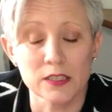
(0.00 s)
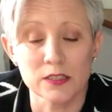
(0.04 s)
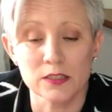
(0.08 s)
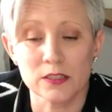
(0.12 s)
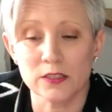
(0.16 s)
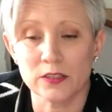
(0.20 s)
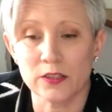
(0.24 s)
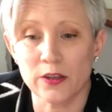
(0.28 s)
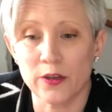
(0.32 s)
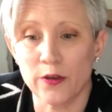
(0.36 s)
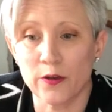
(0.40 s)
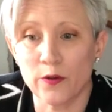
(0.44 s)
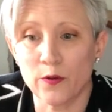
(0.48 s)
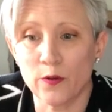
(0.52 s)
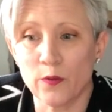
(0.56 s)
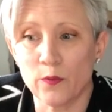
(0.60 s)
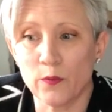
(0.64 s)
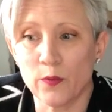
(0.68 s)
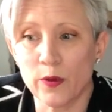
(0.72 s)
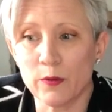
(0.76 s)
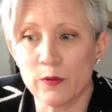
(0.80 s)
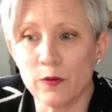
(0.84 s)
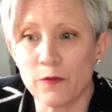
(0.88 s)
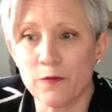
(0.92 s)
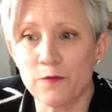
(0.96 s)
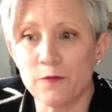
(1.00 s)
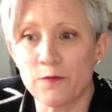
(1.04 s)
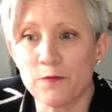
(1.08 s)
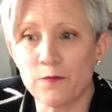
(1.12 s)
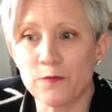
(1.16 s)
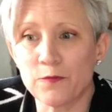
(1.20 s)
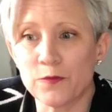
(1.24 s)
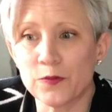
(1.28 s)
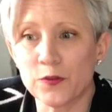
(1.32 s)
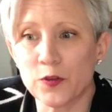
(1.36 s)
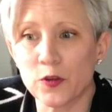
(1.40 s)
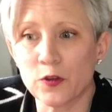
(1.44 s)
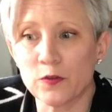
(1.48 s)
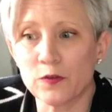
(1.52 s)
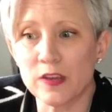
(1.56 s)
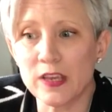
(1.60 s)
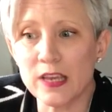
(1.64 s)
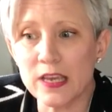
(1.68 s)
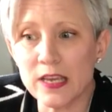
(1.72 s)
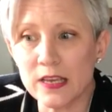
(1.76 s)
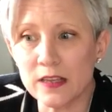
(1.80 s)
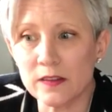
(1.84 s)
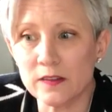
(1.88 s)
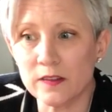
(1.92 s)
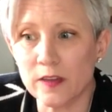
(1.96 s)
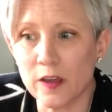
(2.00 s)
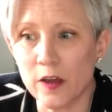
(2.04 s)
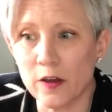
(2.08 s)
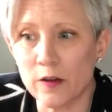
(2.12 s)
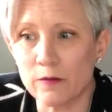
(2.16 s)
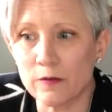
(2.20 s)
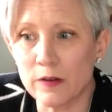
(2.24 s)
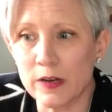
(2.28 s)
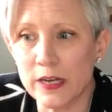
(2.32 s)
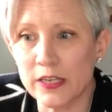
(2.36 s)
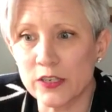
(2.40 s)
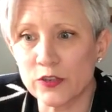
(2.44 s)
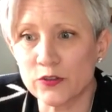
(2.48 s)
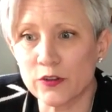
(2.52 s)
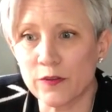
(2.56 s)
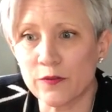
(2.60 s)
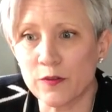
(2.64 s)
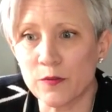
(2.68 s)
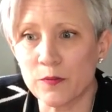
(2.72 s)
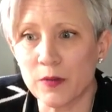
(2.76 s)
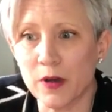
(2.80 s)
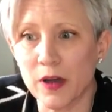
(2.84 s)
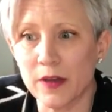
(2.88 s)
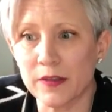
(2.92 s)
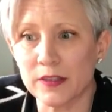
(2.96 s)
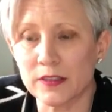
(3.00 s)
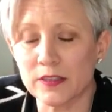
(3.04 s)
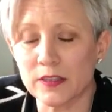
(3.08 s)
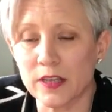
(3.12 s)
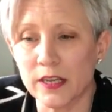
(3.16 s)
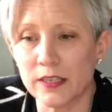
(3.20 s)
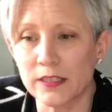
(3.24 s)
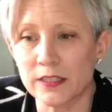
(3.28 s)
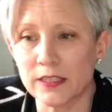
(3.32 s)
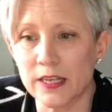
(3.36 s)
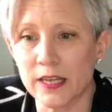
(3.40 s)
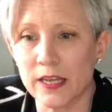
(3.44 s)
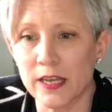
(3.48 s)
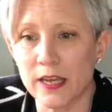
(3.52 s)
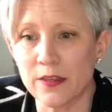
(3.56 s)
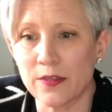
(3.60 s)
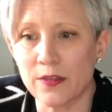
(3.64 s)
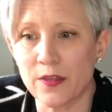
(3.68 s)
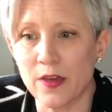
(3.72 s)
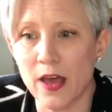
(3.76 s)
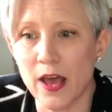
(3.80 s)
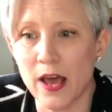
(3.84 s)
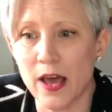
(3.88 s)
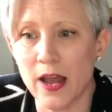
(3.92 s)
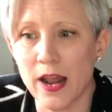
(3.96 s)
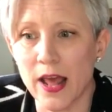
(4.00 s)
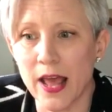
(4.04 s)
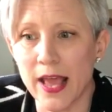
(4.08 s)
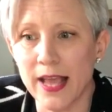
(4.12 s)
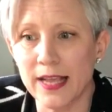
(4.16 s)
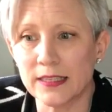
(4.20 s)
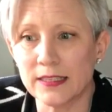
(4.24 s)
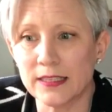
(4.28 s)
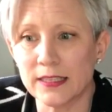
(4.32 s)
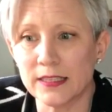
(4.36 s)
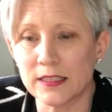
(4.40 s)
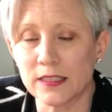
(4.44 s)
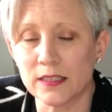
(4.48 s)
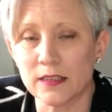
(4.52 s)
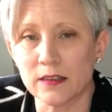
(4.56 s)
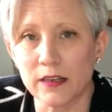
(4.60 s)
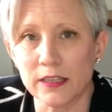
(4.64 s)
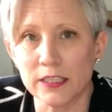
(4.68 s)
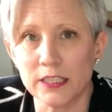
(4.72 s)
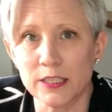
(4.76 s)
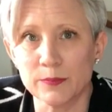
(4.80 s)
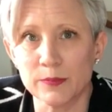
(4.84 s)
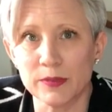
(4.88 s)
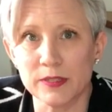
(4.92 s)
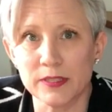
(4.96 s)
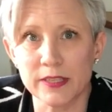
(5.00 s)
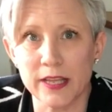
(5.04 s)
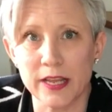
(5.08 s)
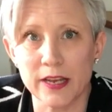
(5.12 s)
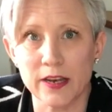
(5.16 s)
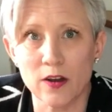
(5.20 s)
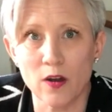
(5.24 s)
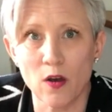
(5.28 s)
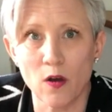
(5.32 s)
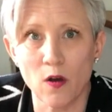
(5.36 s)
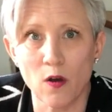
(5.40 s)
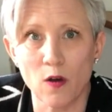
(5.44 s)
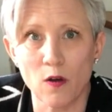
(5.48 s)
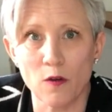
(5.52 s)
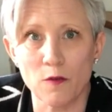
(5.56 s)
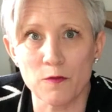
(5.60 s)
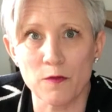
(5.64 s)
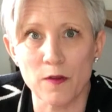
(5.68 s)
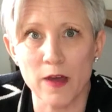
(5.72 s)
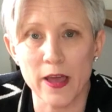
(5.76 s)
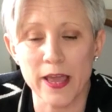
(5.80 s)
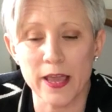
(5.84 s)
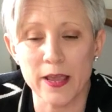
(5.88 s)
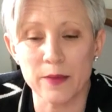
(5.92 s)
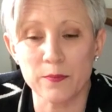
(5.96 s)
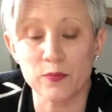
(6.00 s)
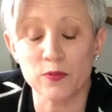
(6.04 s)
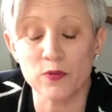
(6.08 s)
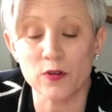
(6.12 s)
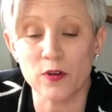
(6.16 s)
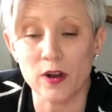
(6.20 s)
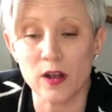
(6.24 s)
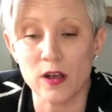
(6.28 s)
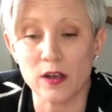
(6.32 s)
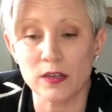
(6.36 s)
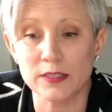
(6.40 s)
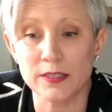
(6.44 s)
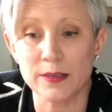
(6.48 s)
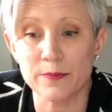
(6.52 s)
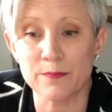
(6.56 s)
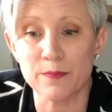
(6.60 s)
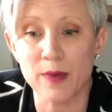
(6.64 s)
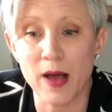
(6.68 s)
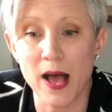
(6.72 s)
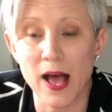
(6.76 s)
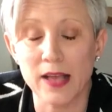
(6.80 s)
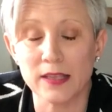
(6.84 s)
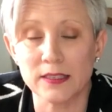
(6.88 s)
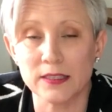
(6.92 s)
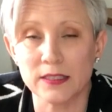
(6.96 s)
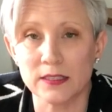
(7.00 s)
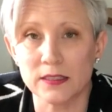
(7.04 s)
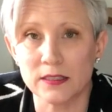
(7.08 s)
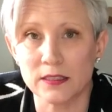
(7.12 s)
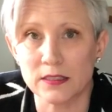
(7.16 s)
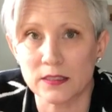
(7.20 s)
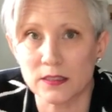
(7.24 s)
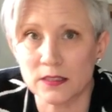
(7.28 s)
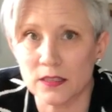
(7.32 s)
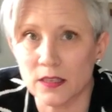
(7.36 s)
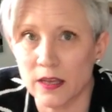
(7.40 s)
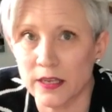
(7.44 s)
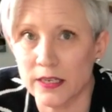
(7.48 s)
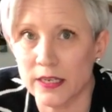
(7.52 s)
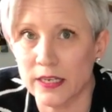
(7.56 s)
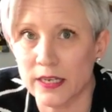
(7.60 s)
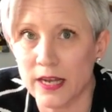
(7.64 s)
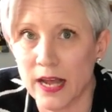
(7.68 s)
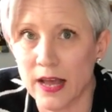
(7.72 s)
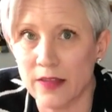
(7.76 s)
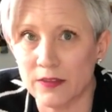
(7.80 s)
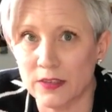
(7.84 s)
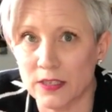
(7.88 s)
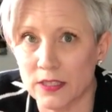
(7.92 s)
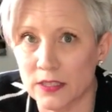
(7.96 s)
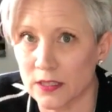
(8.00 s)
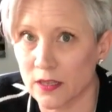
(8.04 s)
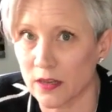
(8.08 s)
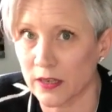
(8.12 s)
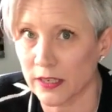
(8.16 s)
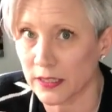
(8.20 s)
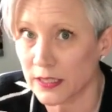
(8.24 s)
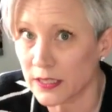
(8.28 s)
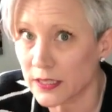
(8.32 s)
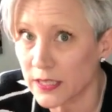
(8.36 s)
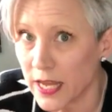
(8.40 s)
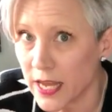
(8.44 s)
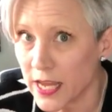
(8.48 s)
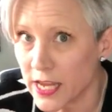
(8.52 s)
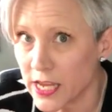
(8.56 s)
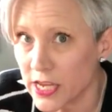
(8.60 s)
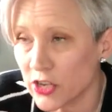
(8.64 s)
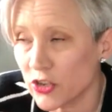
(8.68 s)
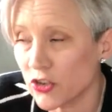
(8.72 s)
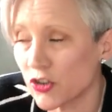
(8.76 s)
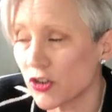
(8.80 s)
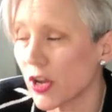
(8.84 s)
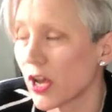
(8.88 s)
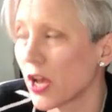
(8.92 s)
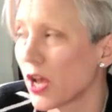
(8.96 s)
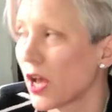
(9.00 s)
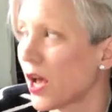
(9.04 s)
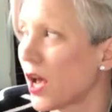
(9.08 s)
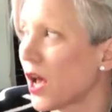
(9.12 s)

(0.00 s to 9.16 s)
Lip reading: So we were sort of years ago really driven by this idea that 80 to 90% of a product's impact is decided at the design stage.